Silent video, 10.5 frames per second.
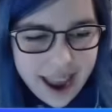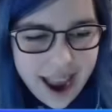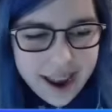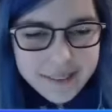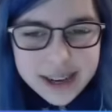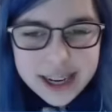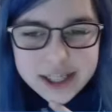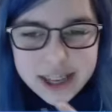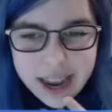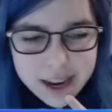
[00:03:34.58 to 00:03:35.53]
I'm gonna
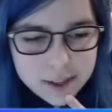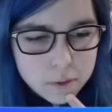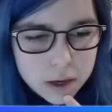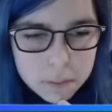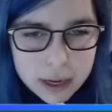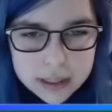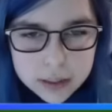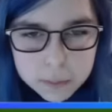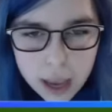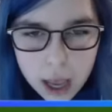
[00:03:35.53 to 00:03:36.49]
change one of my
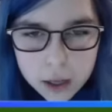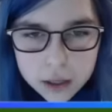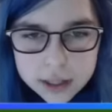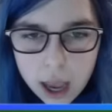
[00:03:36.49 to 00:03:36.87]
spells.